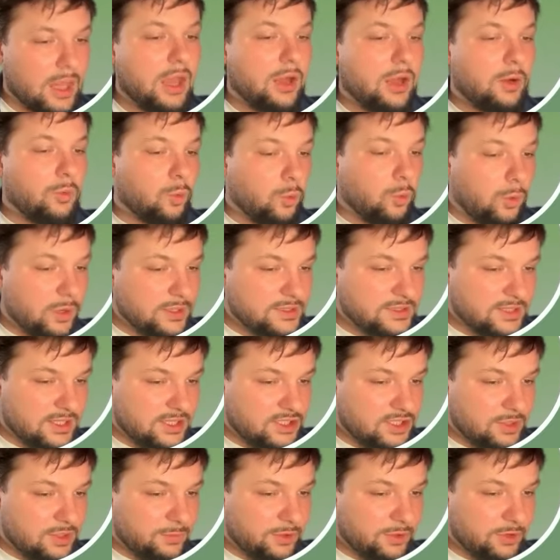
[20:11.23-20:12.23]
One
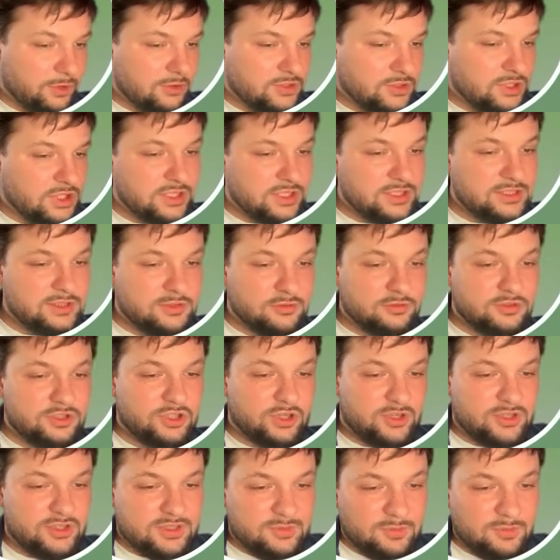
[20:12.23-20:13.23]
such approach is to
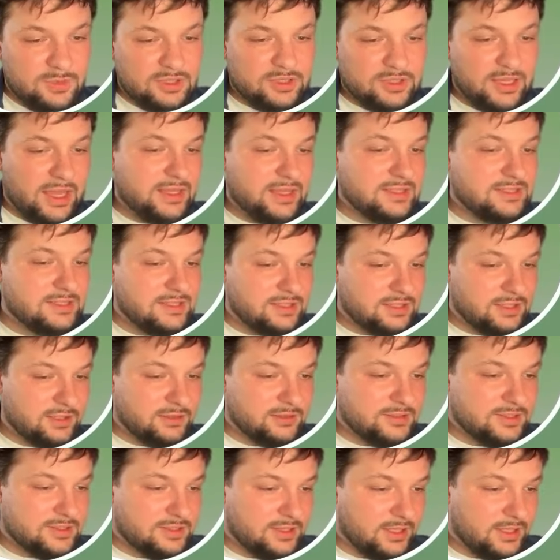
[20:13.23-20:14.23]
transmit a
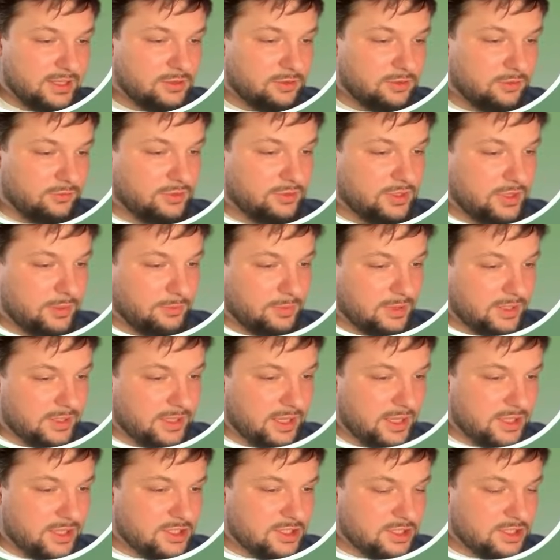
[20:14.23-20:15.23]
detailed state of the
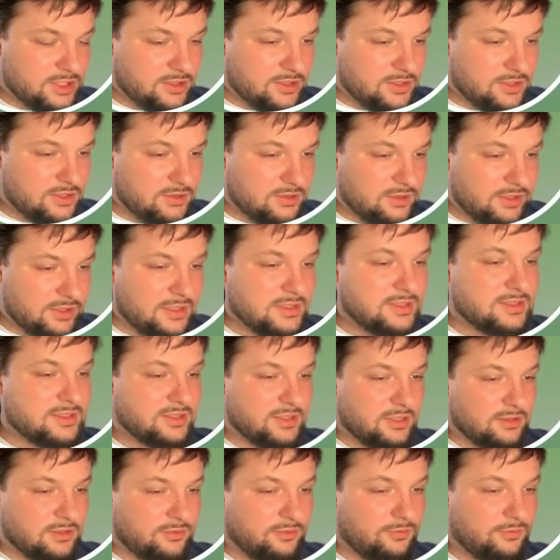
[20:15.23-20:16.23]
application
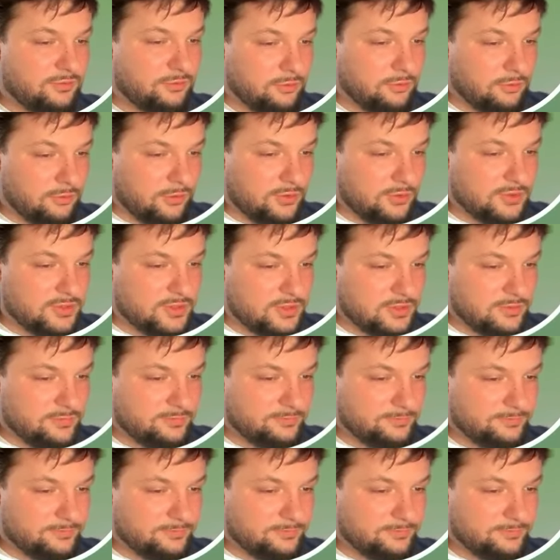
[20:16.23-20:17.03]
instead of full logs.